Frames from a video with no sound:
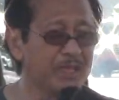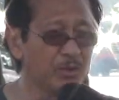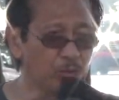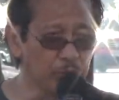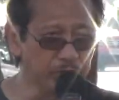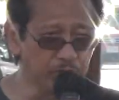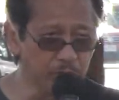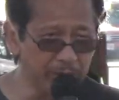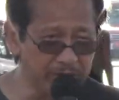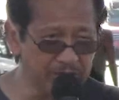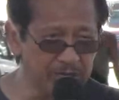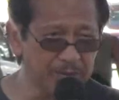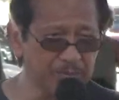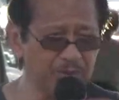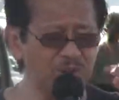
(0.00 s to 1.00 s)
When you
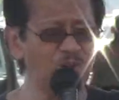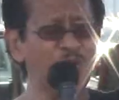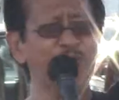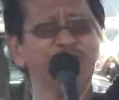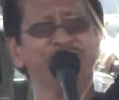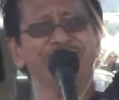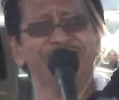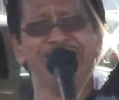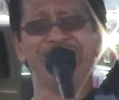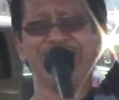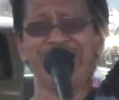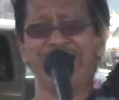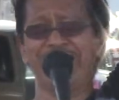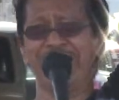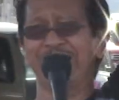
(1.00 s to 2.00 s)
wake up, Lord,
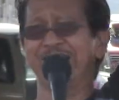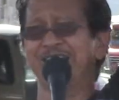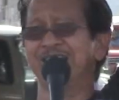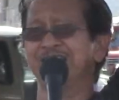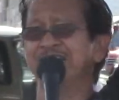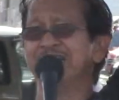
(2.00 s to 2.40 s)
ah,